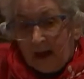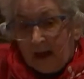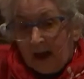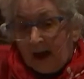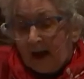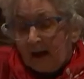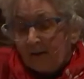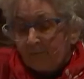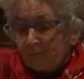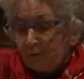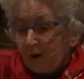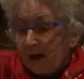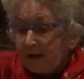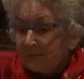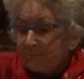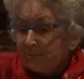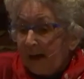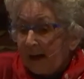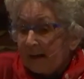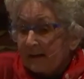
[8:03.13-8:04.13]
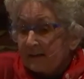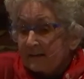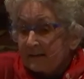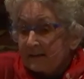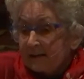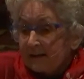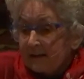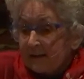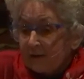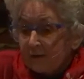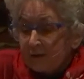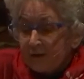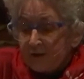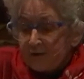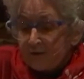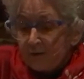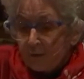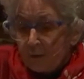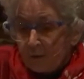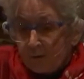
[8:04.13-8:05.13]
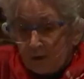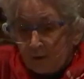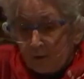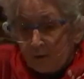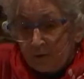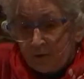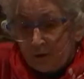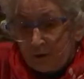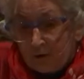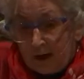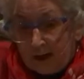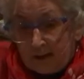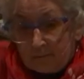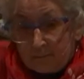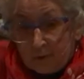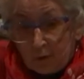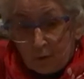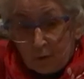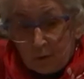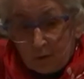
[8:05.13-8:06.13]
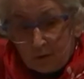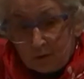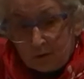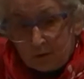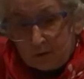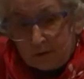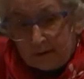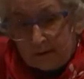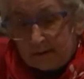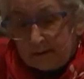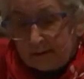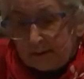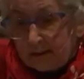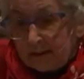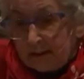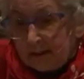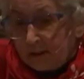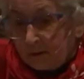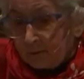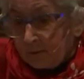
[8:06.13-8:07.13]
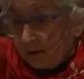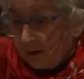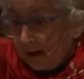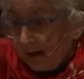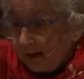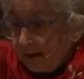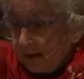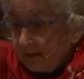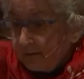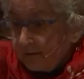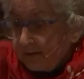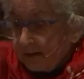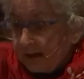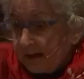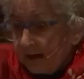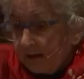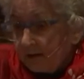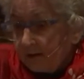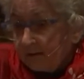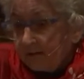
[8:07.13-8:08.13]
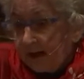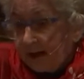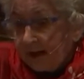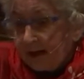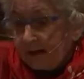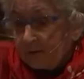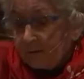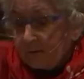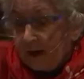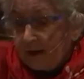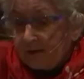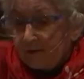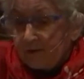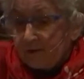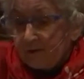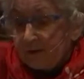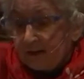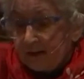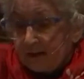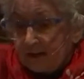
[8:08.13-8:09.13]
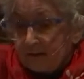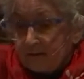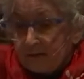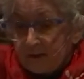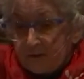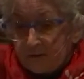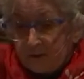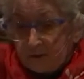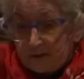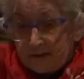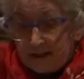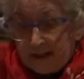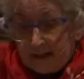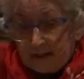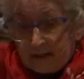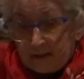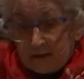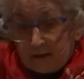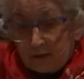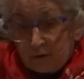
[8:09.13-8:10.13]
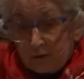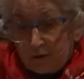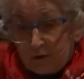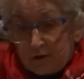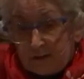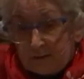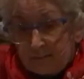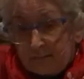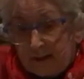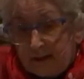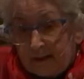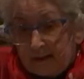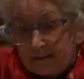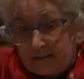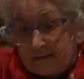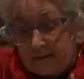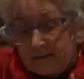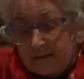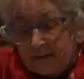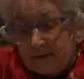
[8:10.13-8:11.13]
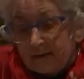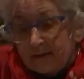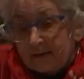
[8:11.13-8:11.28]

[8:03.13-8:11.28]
right back into Healesville, what we call the Great Marul, where I live in the Yarra Valley, right through to Healesville and down into Launching Place.